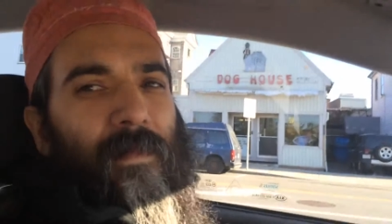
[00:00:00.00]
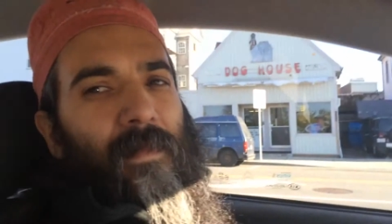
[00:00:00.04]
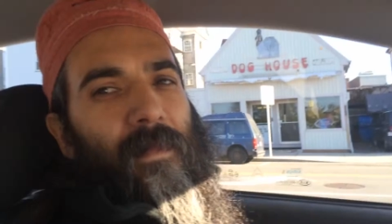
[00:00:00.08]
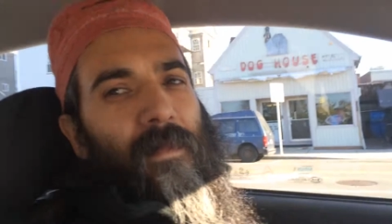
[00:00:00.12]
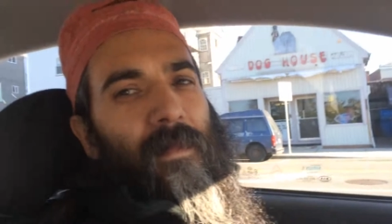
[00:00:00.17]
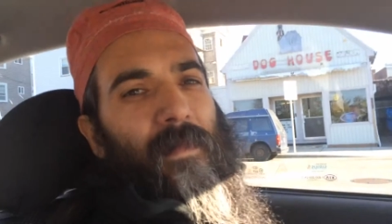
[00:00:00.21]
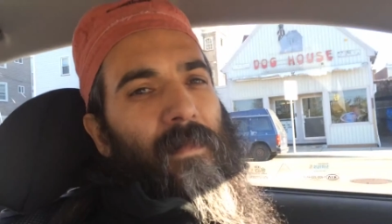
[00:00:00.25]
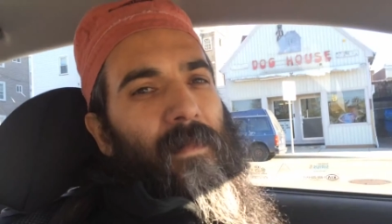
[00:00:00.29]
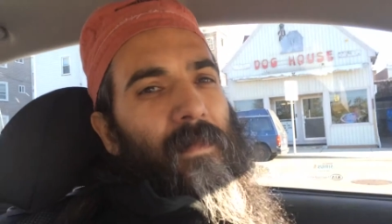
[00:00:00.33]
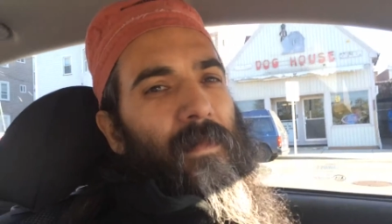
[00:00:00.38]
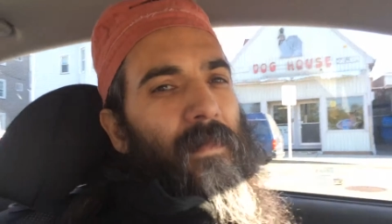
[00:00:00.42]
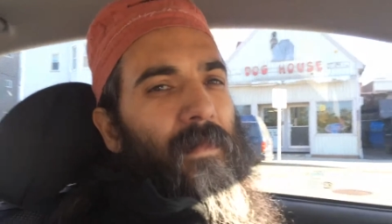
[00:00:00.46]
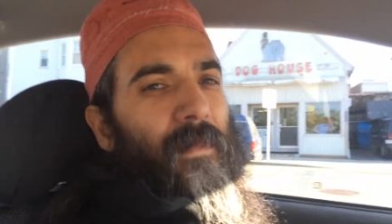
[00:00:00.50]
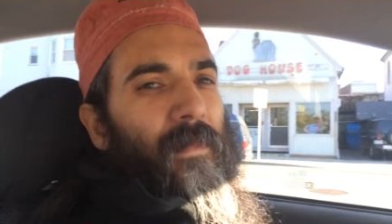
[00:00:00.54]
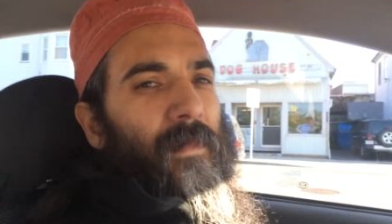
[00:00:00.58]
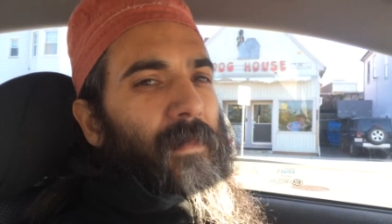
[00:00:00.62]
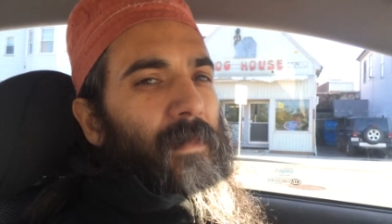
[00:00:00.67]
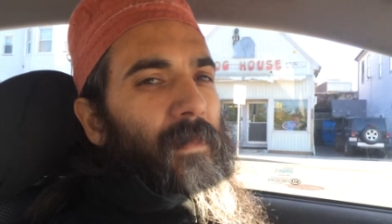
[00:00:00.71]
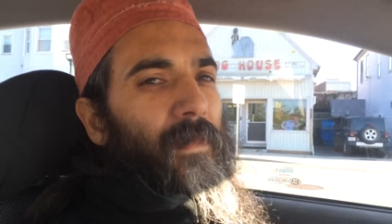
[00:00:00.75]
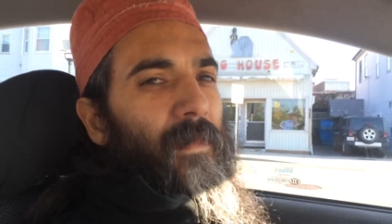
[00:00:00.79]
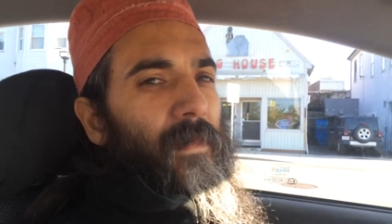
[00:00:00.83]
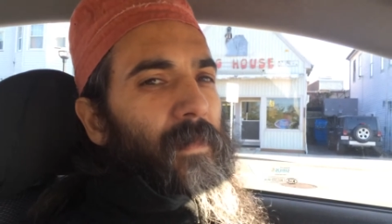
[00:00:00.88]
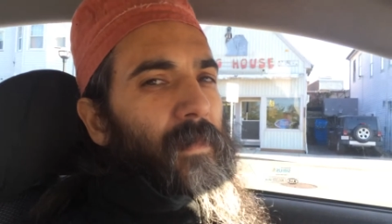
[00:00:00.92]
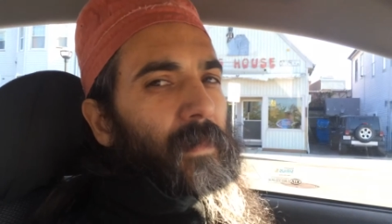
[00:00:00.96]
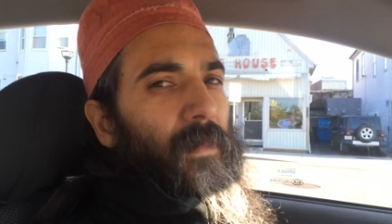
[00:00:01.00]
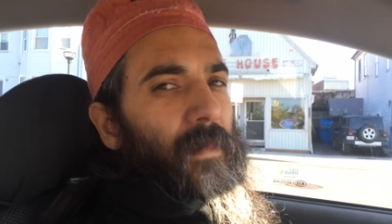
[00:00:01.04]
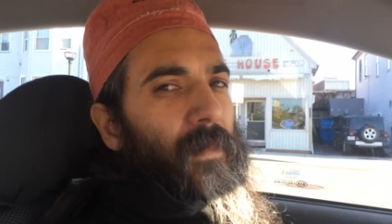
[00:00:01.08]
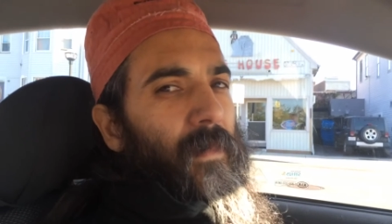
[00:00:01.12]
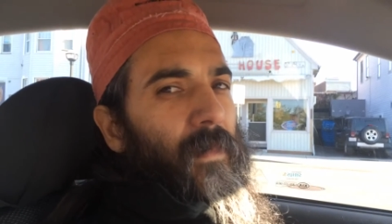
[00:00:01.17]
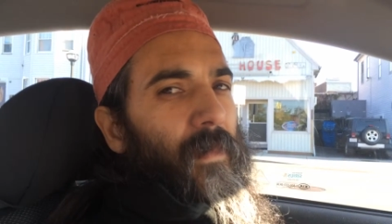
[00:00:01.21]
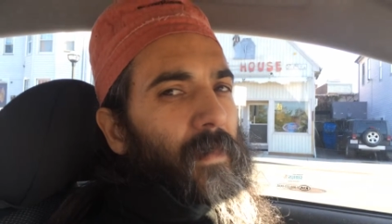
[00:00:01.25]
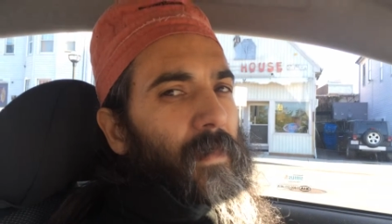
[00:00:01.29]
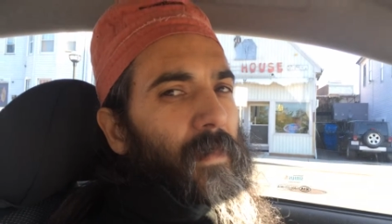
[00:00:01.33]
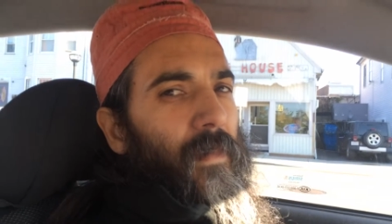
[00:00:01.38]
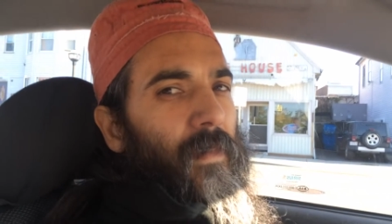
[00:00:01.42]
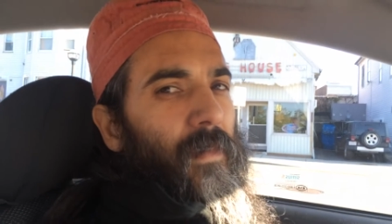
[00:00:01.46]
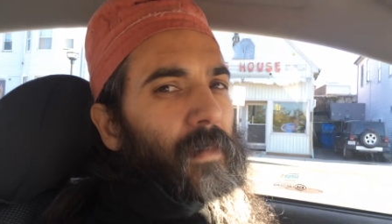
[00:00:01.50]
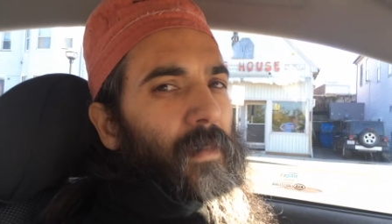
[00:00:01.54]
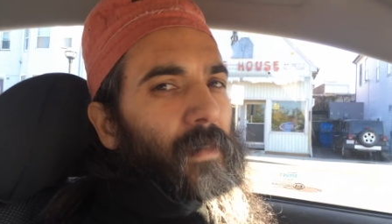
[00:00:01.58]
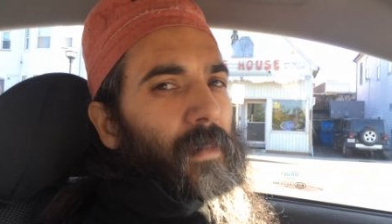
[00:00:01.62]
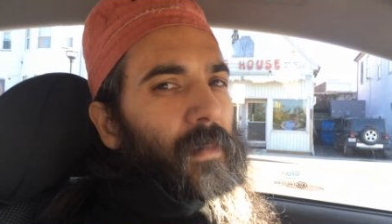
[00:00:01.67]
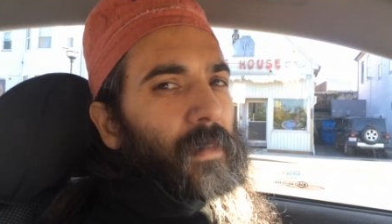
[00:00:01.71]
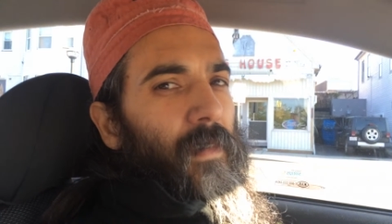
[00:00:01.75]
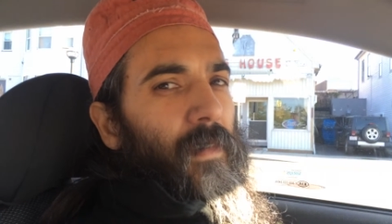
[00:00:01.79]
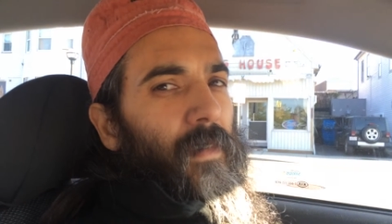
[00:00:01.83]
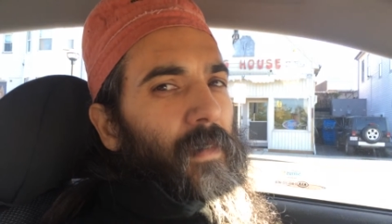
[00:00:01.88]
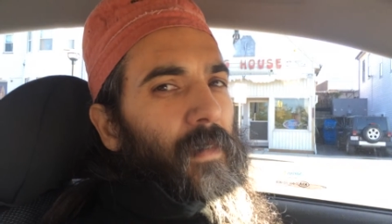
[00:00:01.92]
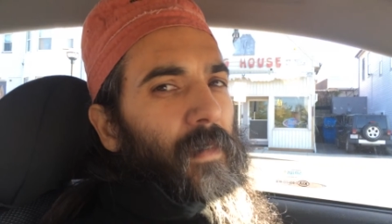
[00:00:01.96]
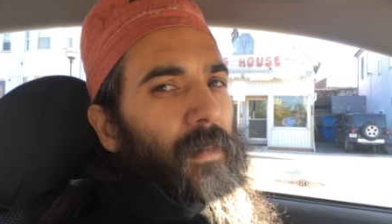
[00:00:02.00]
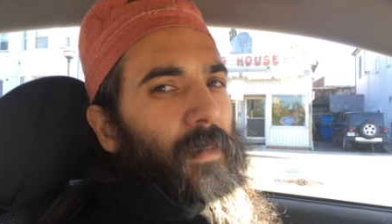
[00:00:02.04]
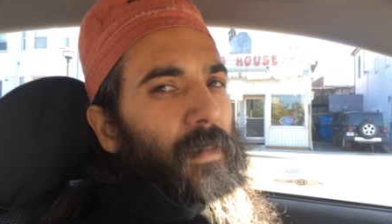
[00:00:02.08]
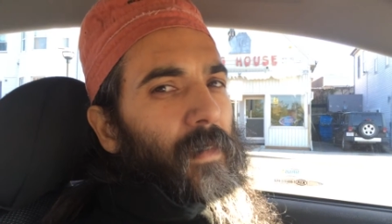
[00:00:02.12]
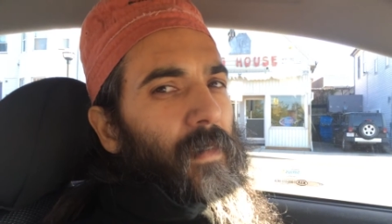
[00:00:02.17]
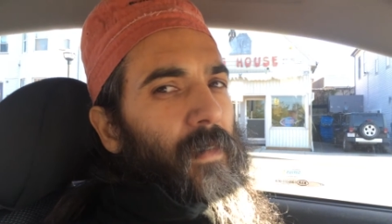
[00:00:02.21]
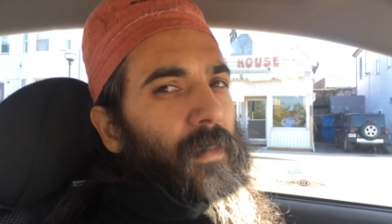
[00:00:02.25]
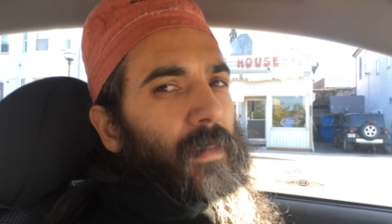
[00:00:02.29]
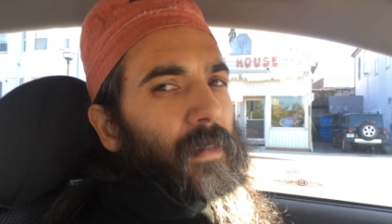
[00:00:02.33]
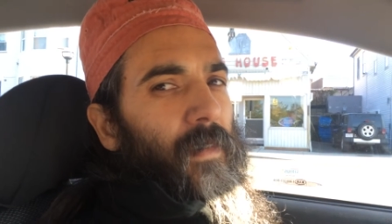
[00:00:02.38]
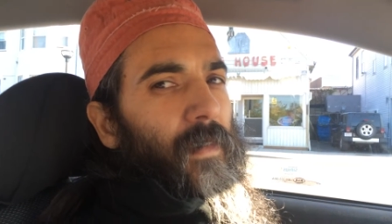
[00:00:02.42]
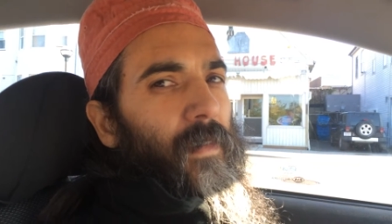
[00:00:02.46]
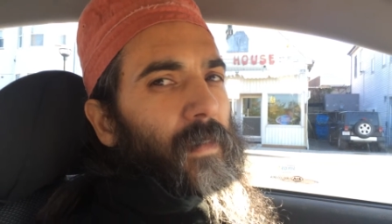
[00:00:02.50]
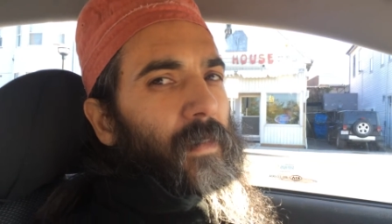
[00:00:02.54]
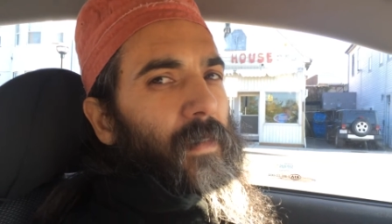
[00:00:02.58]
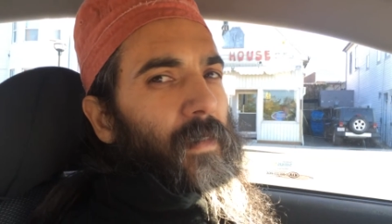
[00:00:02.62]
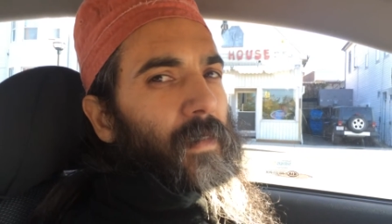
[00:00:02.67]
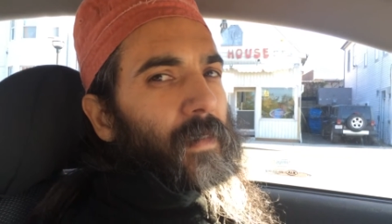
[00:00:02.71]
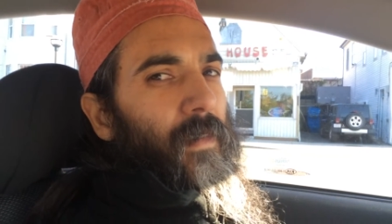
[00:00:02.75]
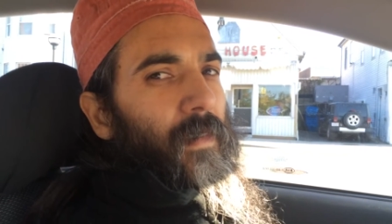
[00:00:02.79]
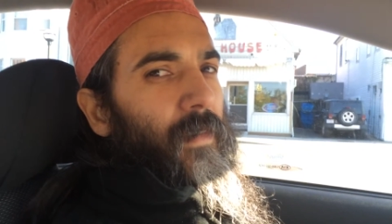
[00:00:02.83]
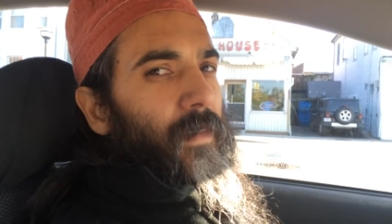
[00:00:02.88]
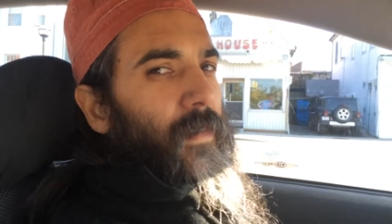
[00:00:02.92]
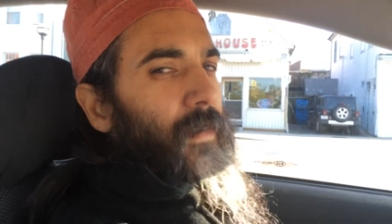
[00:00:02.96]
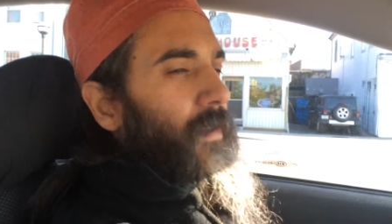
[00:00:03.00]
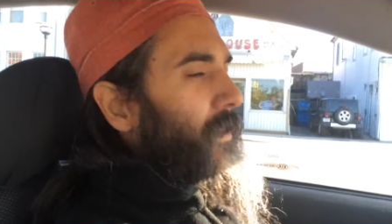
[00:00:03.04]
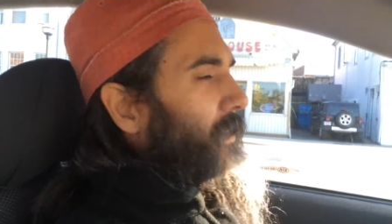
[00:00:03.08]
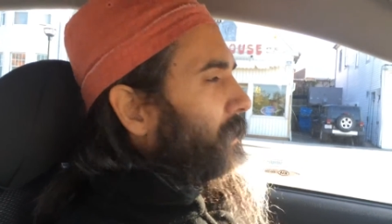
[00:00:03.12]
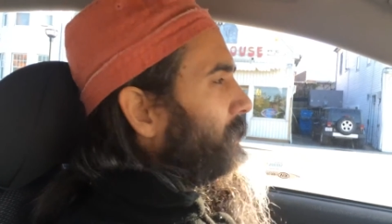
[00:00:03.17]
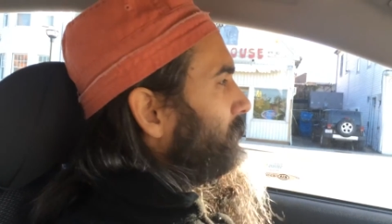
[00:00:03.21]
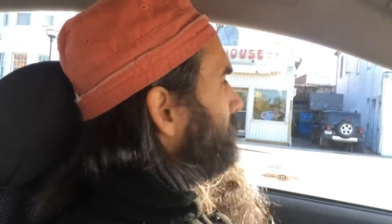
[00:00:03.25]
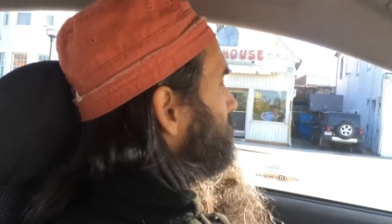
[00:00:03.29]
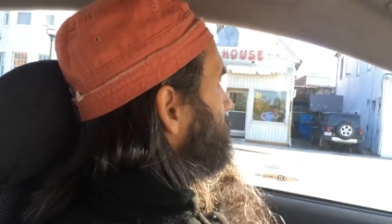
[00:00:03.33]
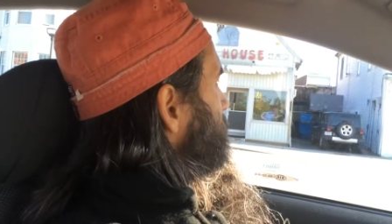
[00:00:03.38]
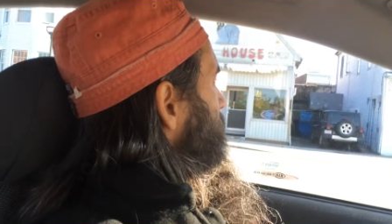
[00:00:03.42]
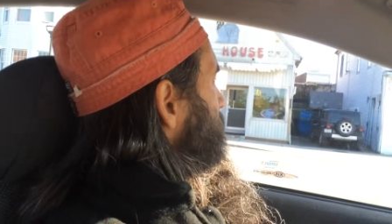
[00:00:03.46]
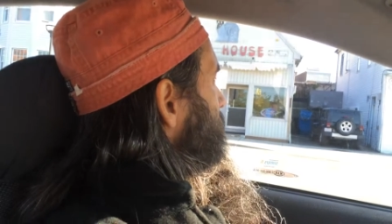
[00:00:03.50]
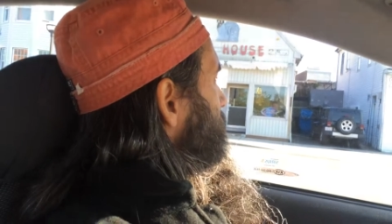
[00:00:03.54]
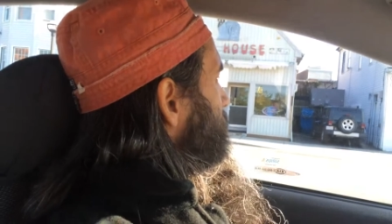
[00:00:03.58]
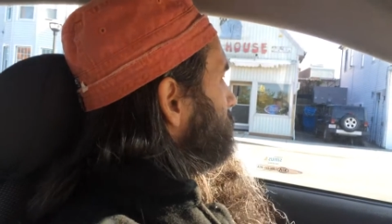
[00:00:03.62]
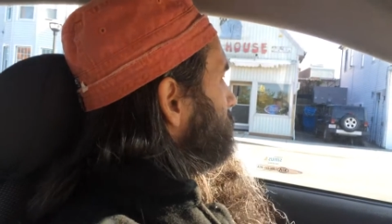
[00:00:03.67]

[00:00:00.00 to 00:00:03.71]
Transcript: the sun doesn't. Uh, it's adjusting now. Good.